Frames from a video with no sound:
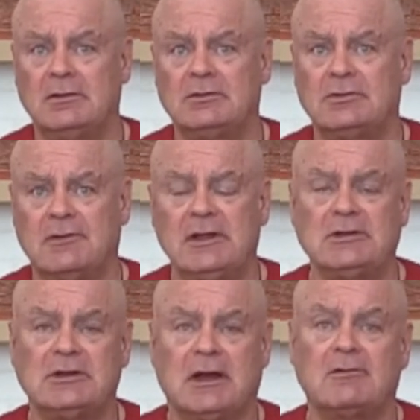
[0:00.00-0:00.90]
Sri
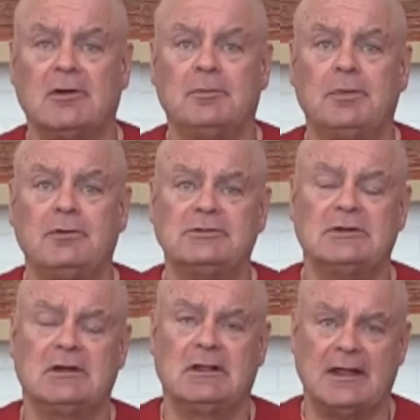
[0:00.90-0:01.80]
Chakra Puja
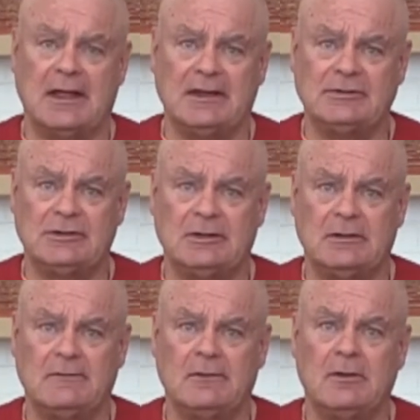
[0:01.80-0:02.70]
class.
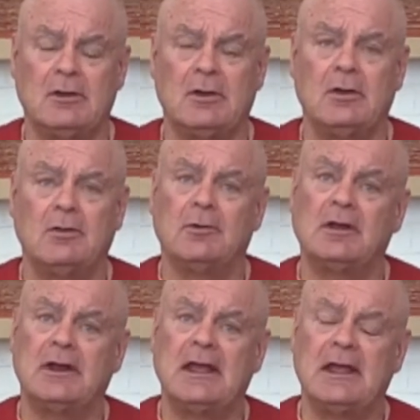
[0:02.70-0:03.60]

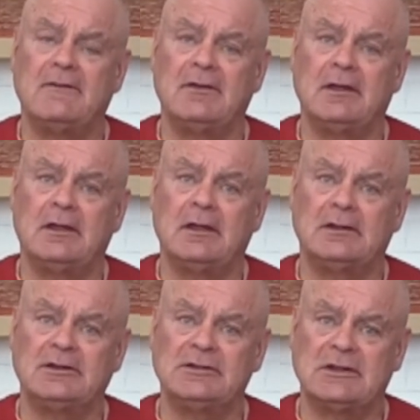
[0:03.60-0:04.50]
We're going to have a
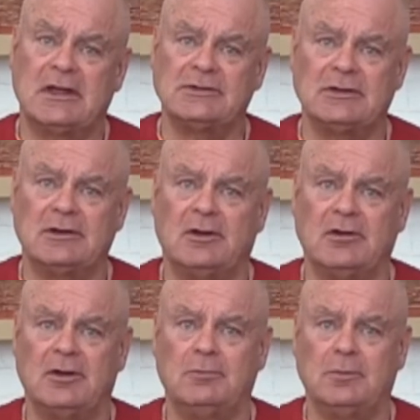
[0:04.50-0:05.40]
discussion
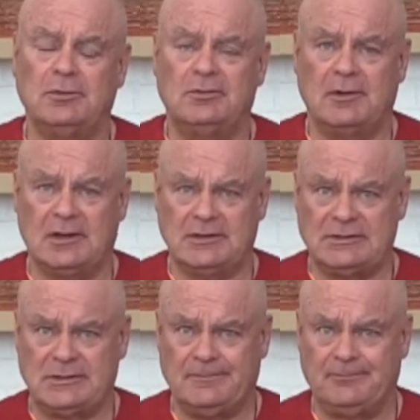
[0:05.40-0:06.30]
on
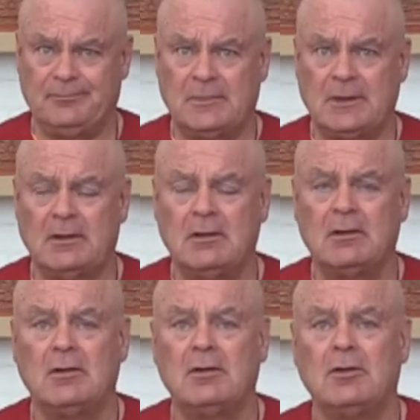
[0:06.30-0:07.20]
mudras.
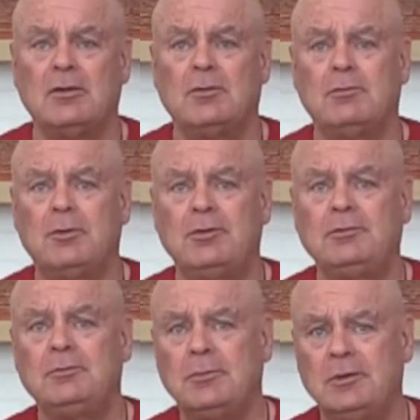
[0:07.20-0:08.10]

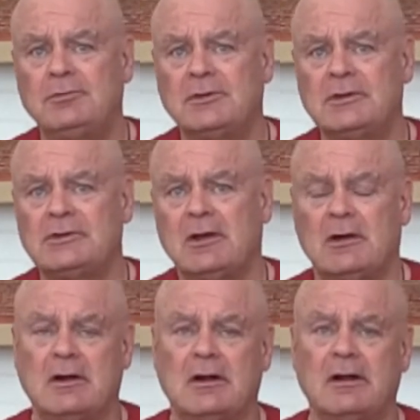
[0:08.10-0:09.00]
Mudras
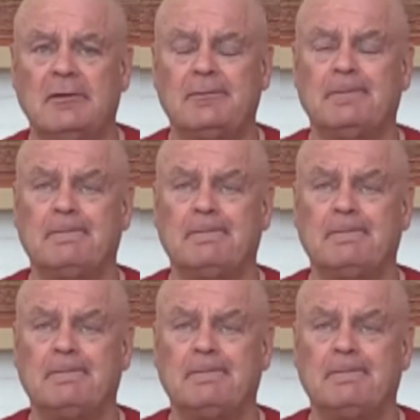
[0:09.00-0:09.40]
are